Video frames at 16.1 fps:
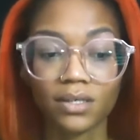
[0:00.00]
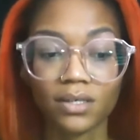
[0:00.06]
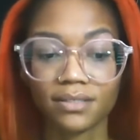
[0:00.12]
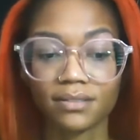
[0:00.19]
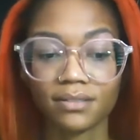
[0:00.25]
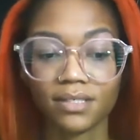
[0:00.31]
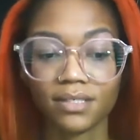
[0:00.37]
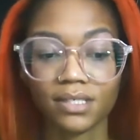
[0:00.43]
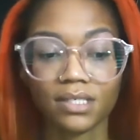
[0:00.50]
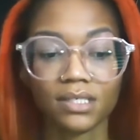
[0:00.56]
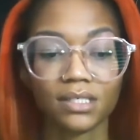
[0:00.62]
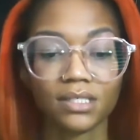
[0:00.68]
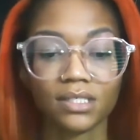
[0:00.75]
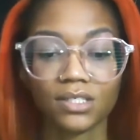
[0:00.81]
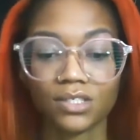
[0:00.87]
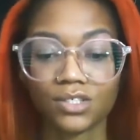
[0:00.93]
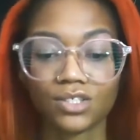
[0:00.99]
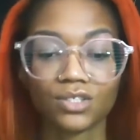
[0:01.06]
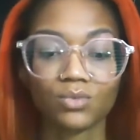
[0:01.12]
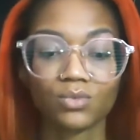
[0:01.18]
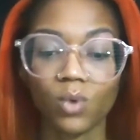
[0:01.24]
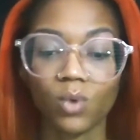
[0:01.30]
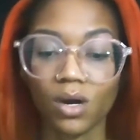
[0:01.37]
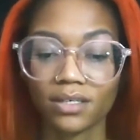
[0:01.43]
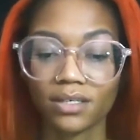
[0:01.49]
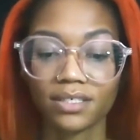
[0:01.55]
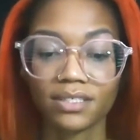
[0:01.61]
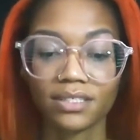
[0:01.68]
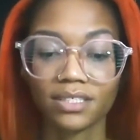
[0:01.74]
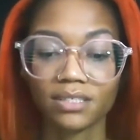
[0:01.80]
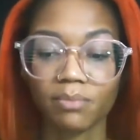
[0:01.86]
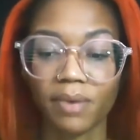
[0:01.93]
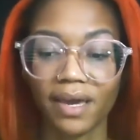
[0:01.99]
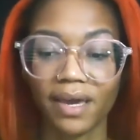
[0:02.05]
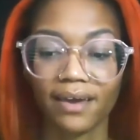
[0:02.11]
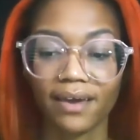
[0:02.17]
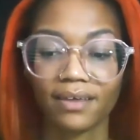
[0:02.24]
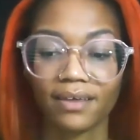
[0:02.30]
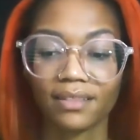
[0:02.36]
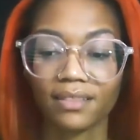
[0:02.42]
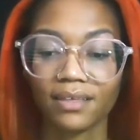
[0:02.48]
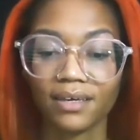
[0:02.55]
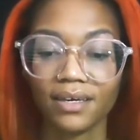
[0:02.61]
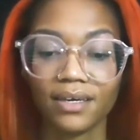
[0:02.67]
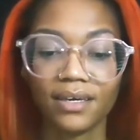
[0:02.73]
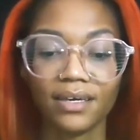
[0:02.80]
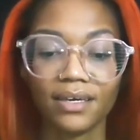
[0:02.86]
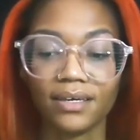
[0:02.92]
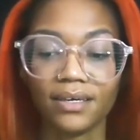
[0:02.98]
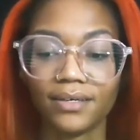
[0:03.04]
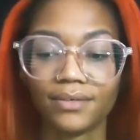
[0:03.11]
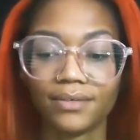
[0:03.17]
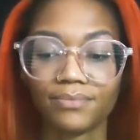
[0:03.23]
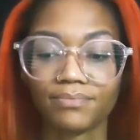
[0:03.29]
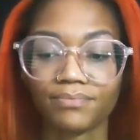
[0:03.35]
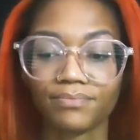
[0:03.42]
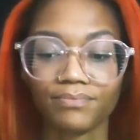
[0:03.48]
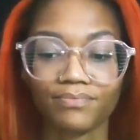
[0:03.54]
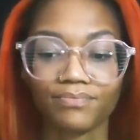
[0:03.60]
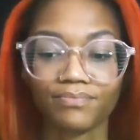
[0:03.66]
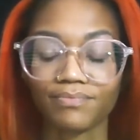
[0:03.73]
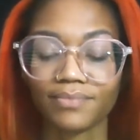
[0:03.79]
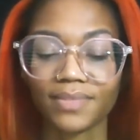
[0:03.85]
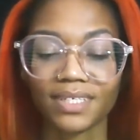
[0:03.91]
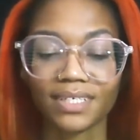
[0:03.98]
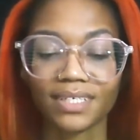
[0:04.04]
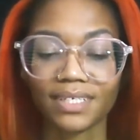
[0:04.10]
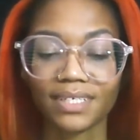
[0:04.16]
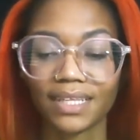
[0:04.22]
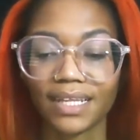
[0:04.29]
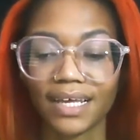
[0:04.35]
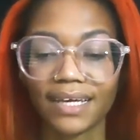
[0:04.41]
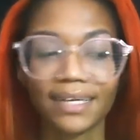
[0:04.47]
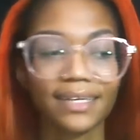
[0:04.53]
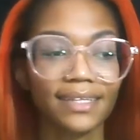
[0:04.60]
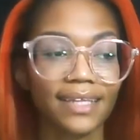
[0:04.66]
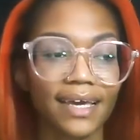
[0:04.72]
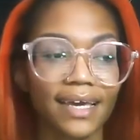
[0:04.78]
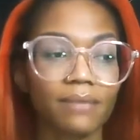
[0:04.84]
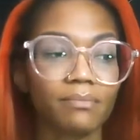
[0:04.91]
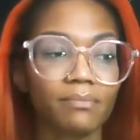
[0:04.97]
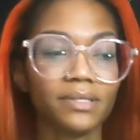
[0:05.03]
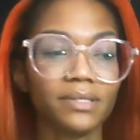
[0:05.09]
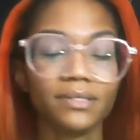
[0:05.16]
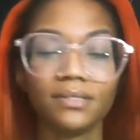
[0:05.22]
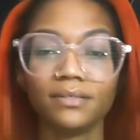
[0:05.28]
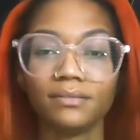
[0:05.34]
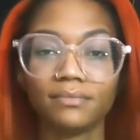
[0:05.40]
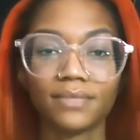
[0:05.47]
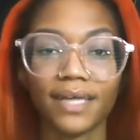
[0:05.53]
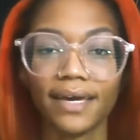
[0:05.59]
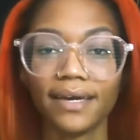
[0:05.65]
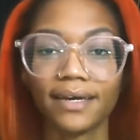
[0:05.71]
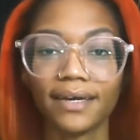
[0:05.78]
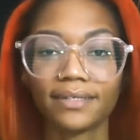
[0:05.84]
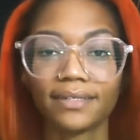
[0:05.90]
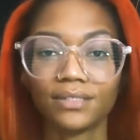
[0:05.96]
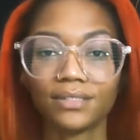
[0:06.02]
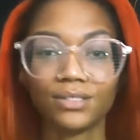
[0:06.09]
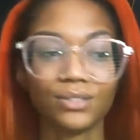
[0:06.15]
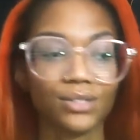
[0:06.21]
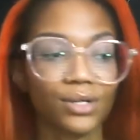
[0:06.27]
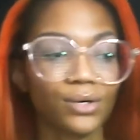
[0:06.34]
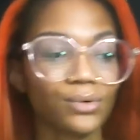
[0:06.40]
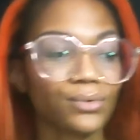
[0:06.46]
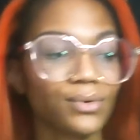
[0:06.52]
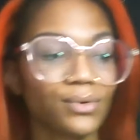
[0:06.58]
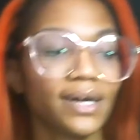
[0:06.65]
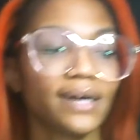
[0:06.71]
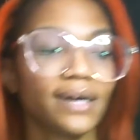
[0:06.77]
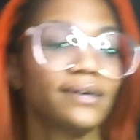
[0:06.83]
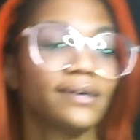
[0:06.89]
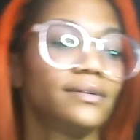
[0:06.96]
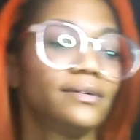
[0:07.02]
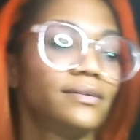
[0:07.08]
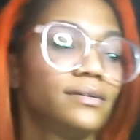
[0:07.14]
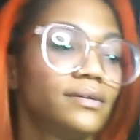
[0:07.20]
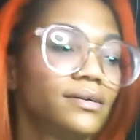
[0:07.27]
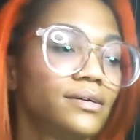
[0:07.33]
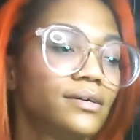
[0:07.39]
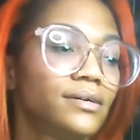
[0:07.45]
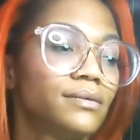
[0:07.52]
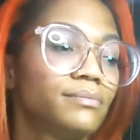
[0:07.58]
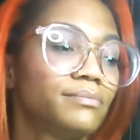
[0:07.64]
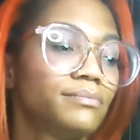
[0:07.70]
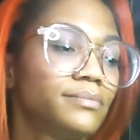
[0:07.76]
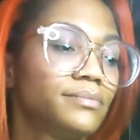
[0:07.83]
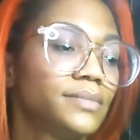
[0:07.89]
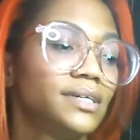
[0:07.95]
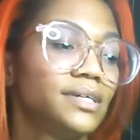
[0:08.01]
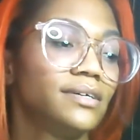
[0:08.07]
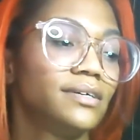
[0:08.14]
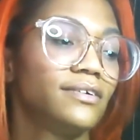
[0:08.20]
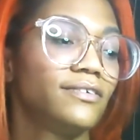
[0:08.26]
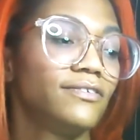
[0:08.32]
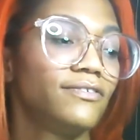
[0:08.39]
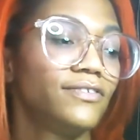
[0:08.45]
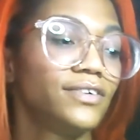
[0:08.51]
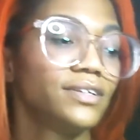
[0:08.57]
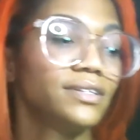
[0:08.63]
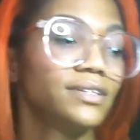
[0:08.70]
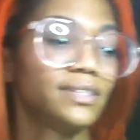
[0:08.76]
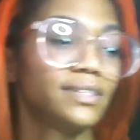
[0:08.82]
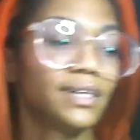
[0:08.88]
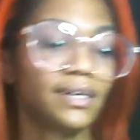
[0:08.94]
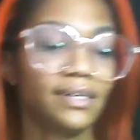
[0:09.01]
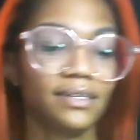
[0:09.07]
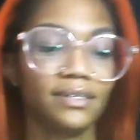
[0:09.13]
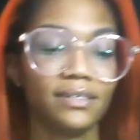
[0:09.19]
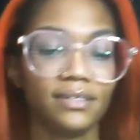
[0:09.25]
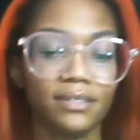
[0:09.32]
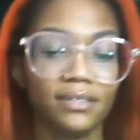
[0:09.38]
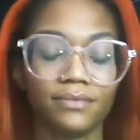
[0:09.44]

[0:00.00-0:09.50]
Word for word: it. It's just walking this path and letting that be that, you know, not um, feeling like